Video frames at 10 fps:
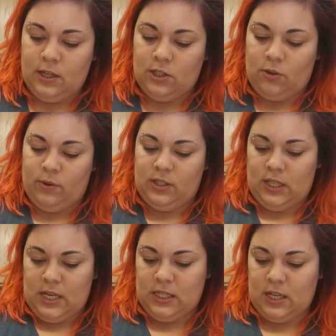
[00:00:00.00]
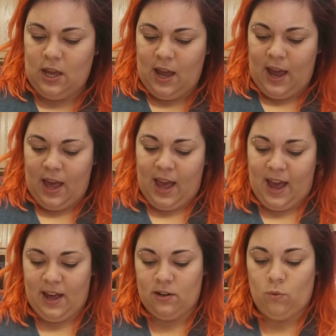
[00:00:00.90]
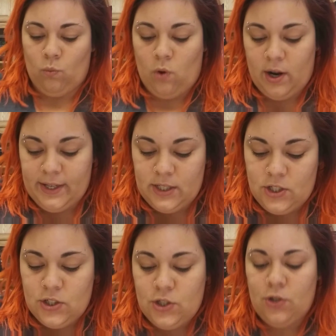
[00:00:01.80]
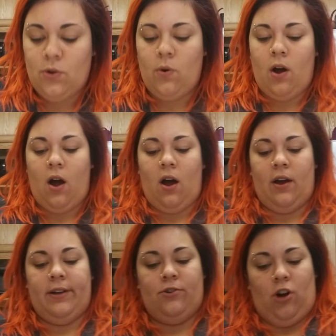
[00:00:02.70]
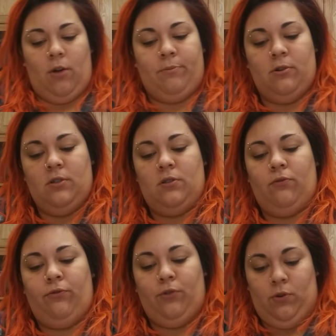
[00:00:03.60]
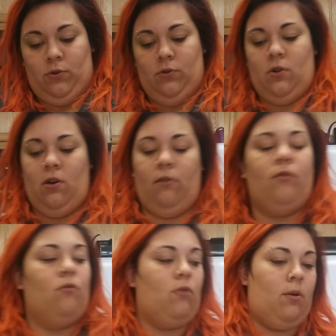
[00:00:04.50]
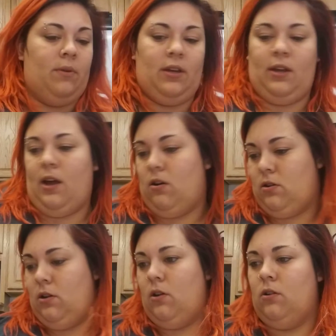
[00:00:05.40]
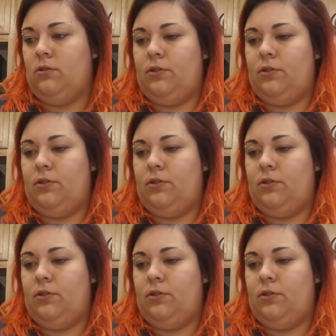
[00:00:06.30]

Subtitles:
So it says add 1 to 2 eyedroppers full of rubbing alcohol.